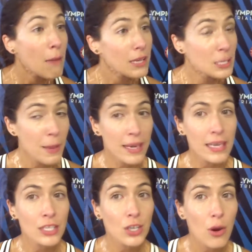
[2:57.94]
I'm
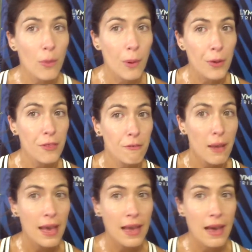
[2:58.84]
Hispanic, so both of
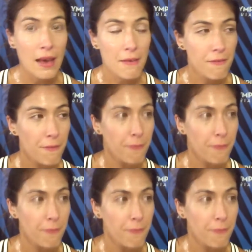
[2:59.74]
my uh,